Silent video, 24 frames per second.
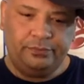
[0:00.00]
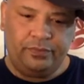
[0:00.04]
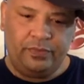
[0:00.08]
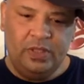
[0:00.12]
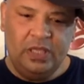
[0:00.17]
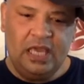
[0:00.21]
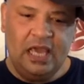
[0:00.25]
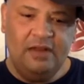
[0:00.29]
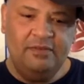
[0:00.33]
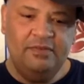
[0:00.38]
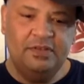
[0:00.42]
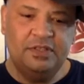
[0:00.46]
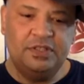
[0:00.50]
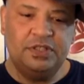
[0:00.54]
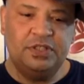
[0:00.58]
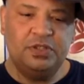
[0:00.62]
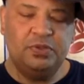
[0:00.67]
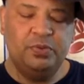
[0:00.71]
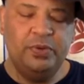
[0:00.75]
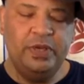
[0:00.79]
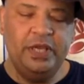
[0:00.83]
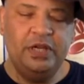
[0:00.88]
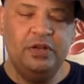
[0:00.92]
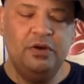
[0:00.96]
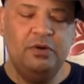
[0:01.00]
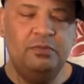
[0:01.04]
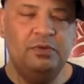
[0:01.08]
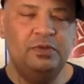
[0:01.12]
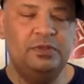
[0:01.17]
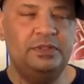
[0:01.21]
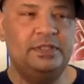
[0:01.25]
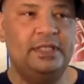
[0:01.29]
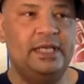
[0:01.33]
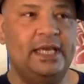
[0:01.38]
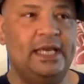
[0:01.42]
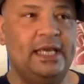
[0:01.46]
Kind of a sweet,
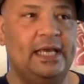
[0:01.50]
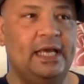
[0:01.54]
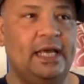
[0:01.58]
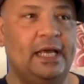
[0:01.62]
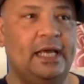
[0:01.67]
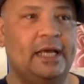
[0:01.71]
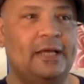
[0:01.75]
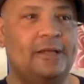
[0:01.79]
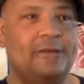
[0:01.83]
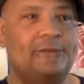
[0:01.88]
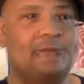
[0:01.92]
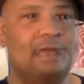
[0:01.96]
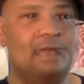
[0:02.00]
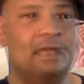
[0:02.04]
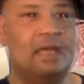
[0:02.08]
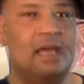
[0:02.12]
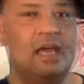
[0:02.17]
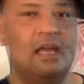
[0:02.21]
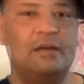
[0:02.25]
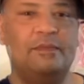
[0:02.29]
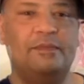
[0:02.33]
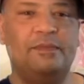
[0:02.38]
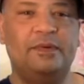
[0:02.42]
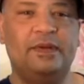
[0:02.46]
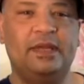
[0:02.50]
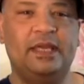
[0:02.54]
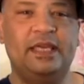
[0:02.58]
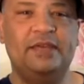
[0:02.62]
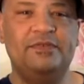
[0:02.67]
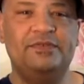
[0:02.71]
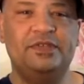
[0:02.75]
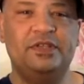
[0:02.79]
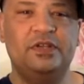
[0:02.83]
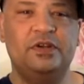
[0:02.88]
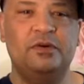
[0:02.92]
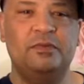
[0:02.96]
almost a, uh, kind of
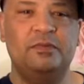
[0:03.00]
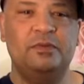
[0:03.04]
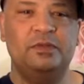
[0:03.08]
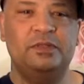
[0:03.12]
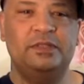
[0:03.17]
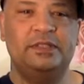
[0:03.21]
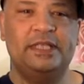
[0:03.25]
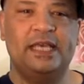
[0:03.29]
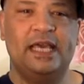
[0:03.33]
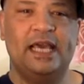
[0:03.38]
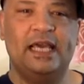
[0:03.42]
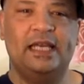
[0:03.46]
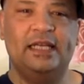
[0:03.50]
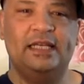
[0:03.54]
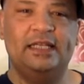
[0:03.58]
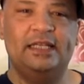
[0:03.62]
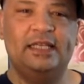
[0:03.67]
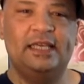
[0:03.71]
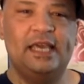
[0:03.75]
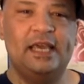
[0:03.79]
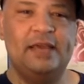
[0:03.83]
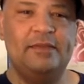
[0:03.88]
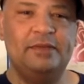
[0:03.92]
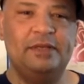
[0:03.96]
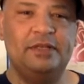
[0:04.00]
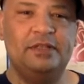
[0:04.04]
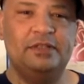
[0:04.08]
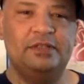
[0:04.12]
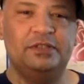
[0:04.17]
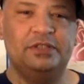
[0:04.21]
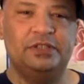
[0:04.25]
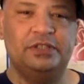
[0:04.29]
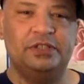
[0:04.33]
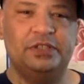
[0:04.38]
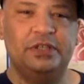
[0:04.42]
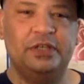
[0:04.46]
gives it almost that chemical
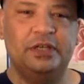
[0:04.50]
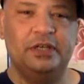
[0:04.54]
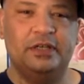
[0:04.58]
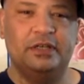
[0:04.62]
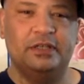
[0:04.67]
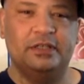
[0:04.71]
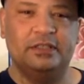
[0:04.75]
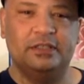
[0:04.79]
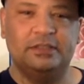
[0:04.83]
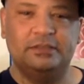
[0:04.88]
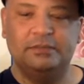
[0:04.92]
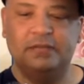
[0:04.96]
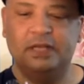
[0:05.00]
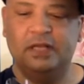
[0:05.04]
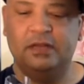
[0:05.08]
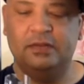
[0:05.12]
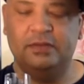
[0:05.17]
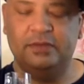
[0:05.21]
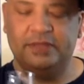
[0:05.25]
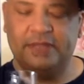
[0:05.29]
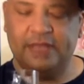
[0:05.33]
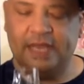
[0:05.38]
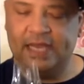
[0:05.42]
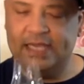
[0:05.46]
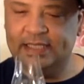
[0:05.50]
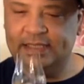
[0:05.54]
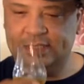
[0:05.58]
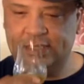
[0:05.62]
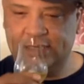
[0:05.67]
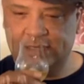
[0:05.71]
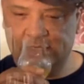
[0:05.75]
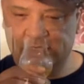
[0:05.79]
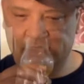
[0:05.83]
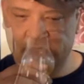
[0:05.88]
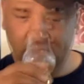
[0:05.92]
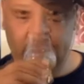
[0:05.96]
sugar smell with ice
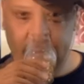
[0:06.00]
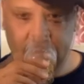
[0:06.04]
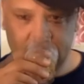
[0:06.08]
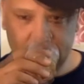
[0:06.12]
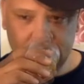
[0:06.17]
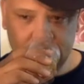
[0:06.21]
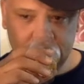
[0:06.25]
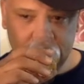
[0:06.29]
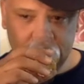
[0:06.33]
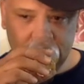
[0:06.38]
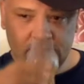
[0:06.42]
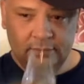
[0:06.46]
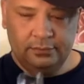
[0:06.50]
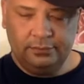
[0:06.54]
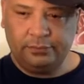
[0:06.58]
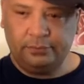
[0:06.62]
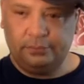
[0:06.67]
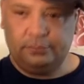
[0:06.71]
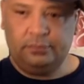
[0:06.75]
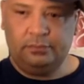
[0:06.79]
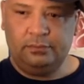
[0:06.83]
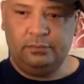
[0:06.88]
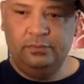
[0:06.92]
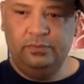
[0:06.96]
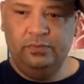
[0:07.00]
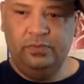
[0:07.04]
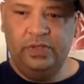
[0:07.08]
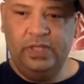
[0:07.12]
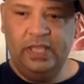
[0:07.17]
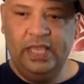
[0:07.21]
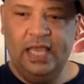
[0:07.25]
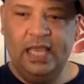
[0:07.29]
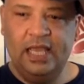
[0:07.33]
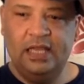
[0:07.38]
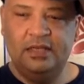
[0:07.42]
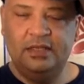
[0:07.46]
on it.
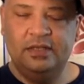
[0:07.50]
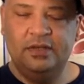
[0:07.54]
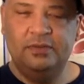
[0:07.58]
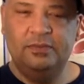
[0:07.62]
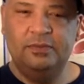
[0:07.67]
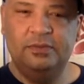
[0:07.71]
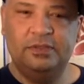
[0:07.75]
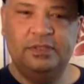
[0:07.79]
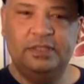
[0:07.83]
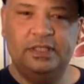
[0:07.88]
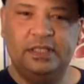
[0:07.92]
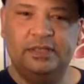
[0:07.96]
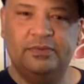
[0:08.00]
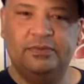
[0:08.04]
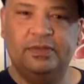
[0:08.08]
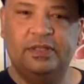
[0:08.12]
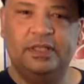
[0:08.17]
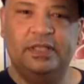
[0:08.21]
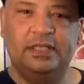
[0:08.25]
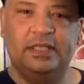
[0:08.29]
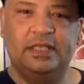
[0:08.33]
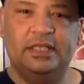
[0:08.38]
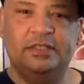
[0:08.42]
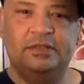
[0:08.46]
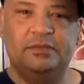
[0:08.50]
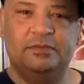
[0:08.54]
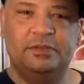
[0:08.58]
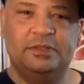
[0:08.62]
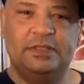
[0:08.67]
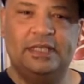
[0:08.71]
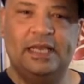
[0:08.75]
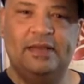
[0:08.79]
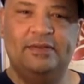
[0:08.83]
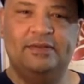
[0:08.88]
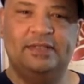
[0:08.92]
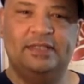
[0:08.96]
Yeah, it almost it really does
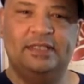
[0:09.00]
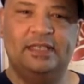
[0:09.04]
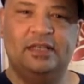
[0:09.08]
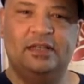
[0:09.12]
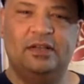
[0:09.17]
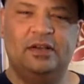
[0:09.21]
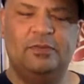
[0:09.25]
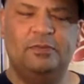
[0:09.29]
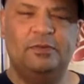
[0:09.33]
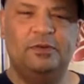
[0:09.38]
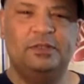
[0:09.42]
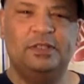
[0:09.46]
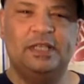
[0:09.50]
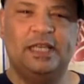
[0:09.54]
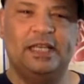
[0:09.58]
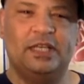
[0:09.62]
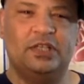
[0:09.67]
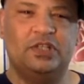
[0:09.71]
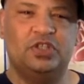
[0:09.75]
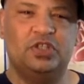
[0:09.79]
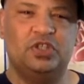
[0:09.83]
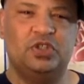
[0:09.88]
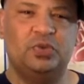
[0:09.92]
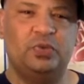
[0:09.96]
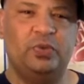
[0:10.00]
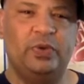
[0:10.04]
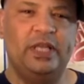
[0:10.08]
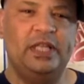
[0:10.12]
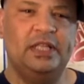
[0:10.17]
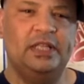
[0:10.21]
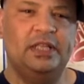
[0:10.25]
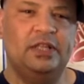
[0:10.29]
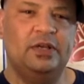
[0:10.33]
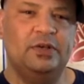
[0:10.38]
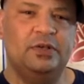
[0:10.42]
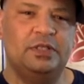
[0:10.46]
almost has almost like a
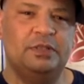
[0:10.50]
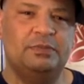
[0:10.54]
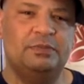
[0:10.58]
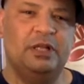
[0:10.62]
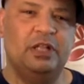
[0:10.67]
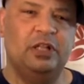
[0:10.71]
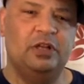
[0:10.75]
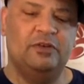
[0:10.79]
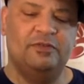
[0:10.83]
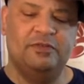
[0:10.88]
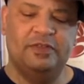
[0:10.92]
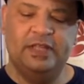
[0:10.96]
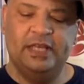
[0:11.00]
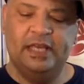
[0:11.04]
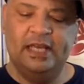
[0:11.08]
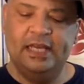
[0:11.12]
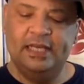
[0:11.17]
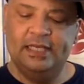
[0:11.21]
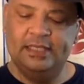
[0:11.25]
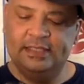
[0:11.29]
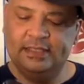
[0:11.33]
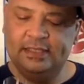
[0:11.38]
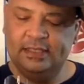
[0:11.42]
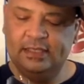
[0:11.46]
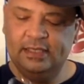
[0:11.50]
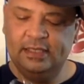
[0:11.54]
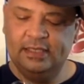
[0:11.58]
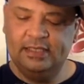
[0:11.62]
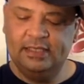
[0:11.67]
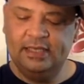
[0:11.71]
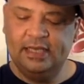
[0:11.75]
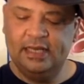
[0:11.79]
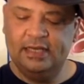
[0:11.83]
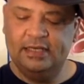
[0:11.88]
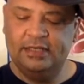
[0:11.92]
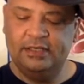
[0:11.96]
sweet and low smell over the ice. I
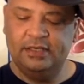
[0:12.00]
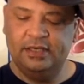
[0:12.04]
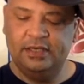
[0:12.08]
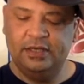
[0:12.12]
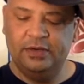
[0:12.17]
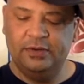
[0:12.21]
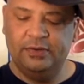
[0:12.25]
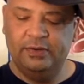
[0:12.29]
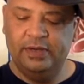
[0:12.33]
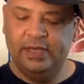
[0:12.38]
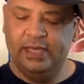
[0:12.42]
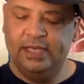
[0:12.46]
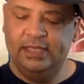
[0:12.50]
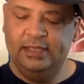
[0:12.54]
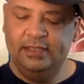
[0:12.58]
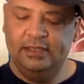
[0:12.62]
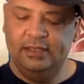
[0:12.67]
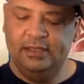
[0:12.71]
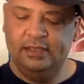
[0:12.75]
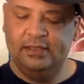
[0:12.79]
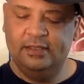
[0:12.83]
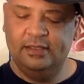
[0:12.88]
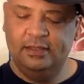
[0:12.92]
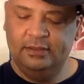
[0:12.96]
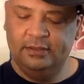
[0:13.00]
kind of took it away. Huh.